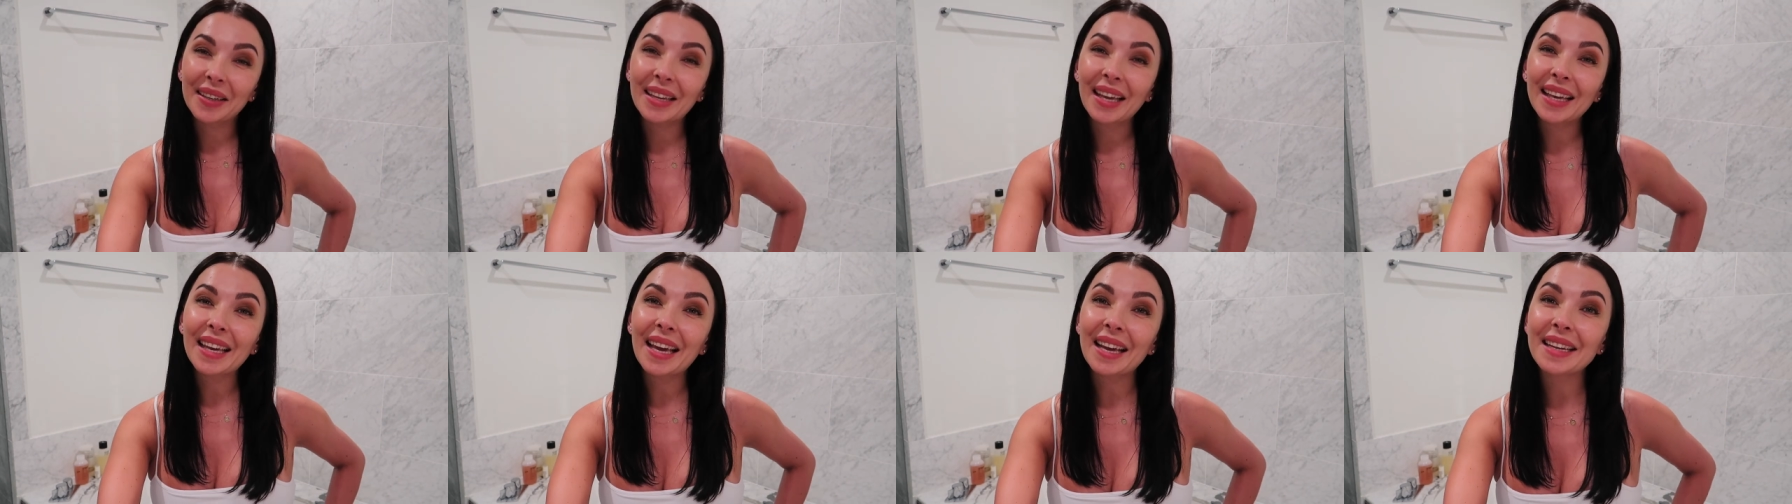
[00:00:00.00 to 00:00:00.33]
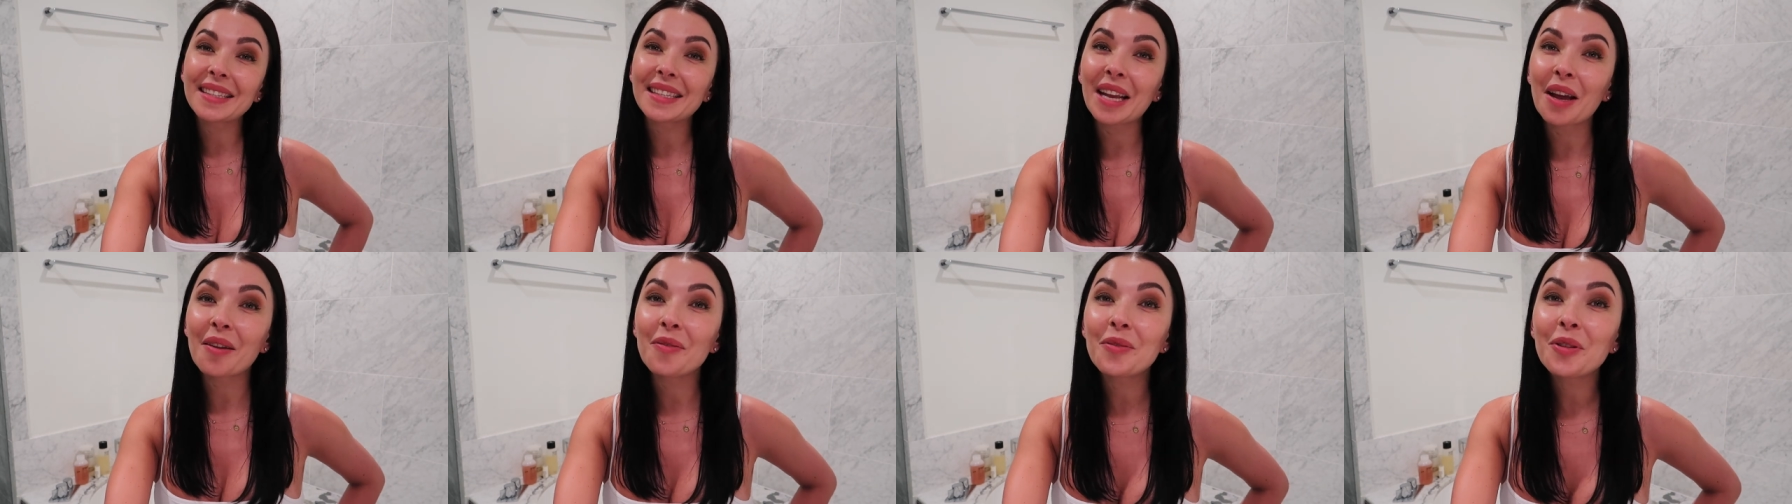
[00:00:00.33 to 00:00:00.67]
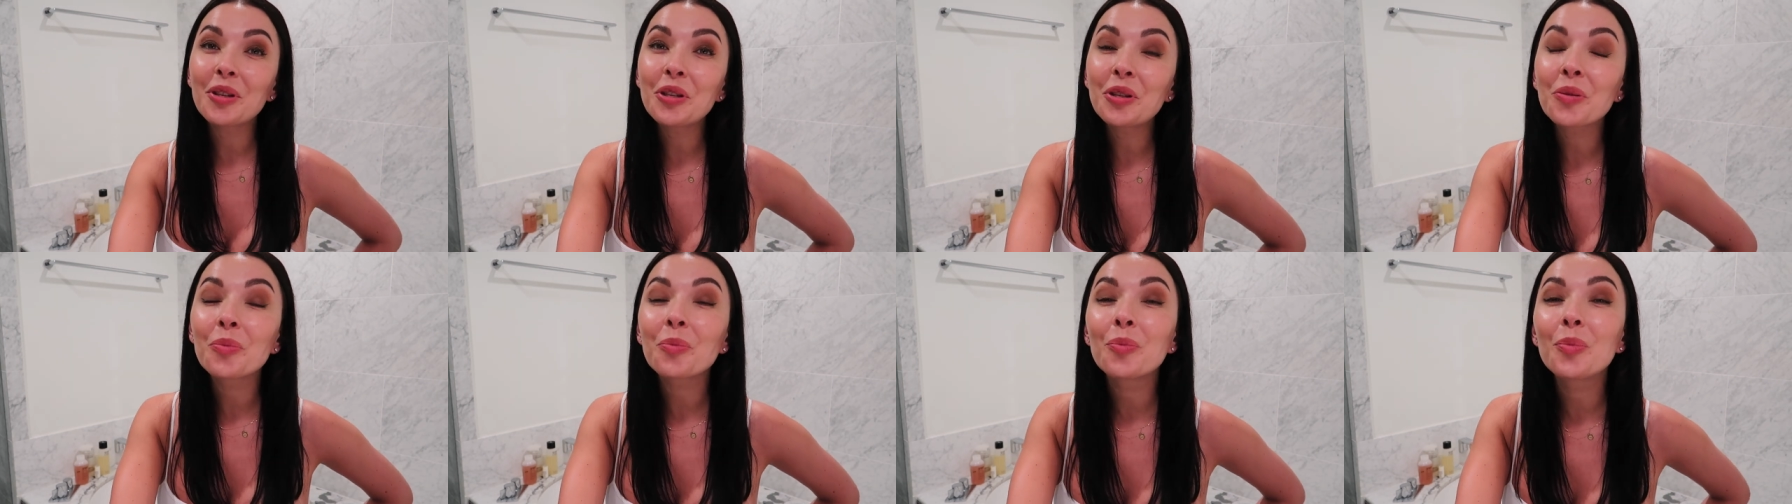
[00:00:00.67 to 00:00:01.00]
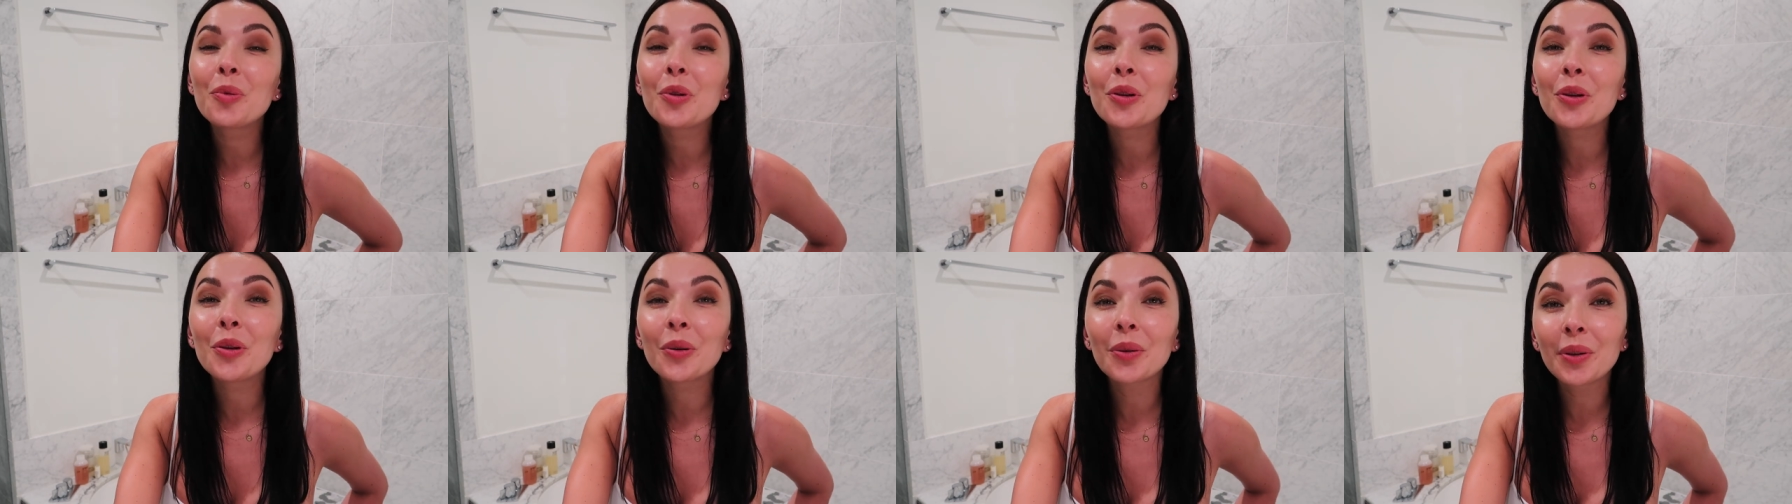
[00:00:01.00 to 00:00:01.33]
Okay guys, I wish you
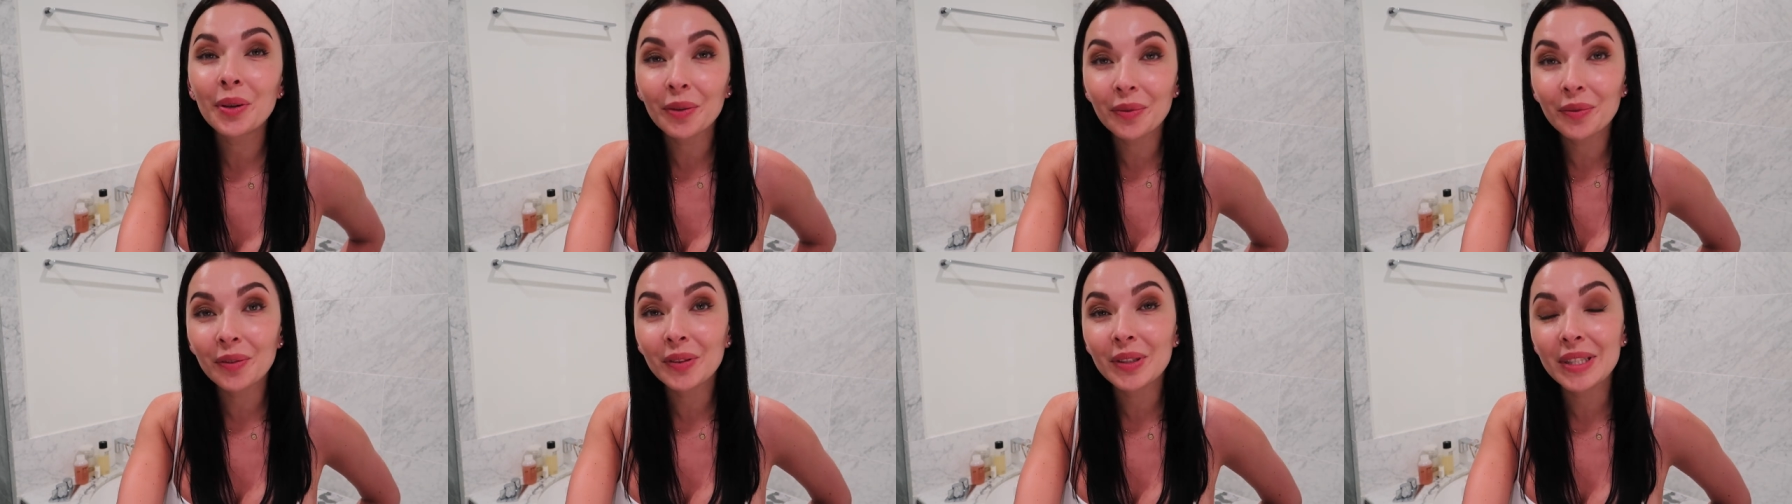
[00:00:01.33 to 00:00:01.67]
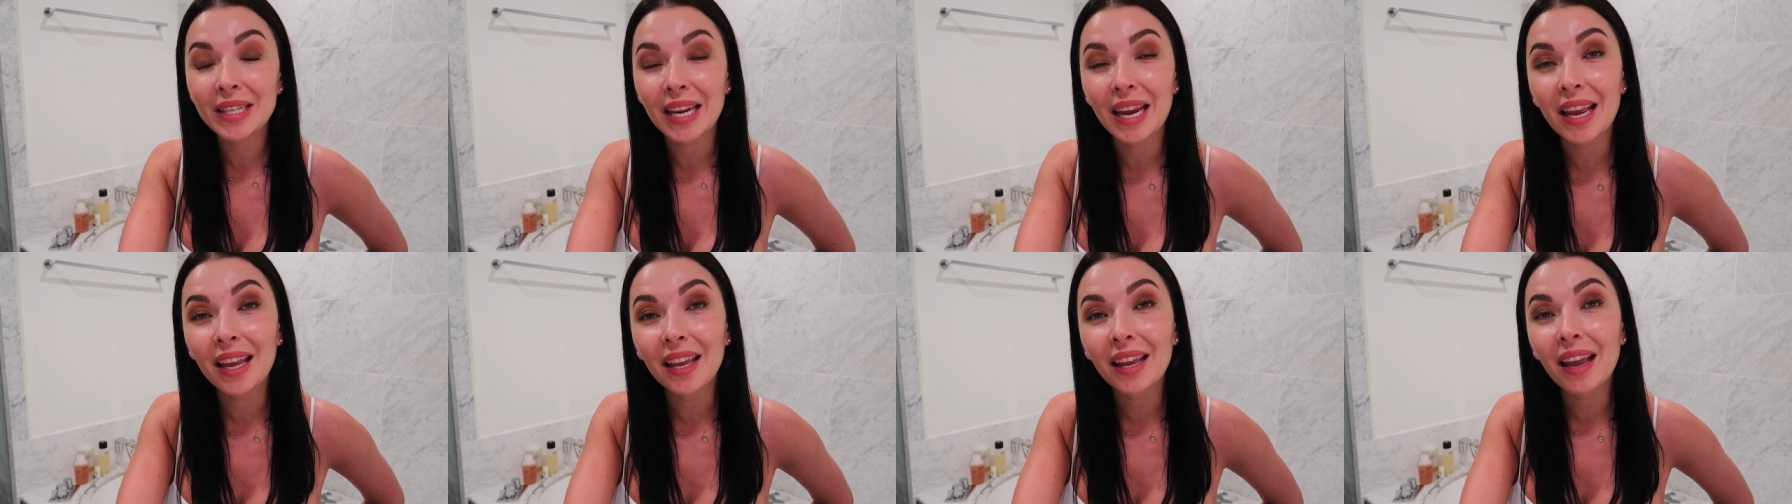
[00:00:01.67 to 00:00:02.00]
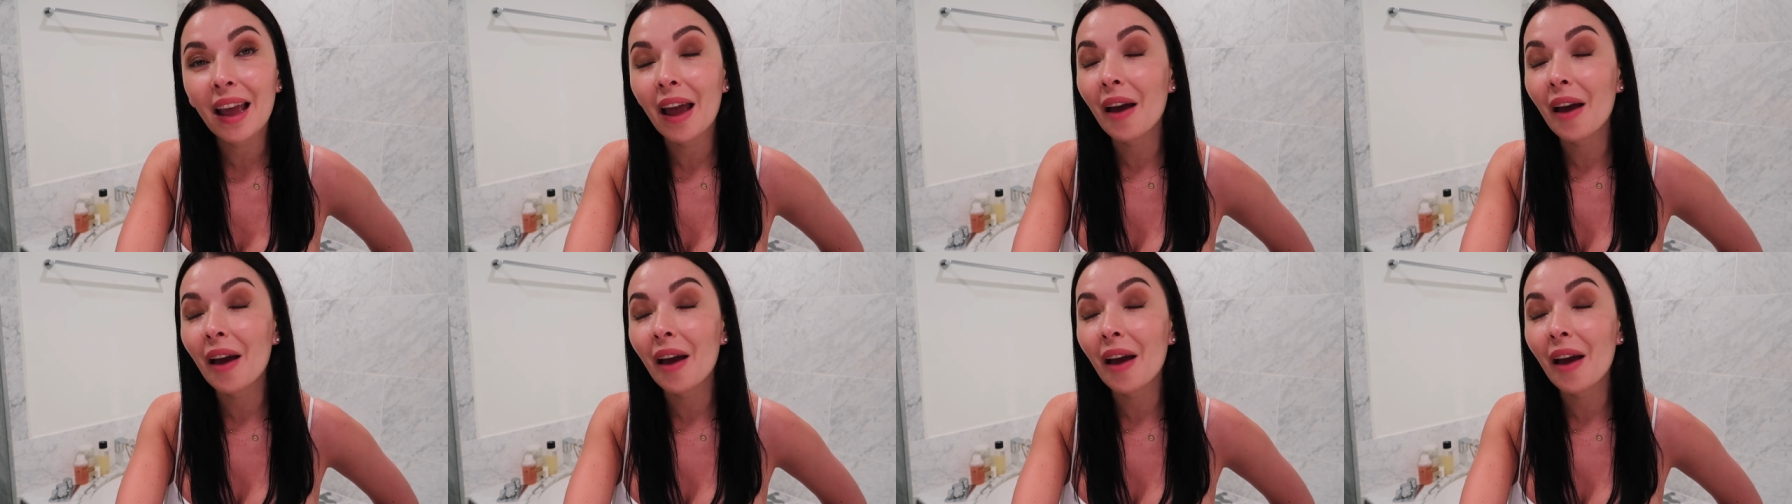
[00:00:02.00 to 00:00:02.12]
beautiful day,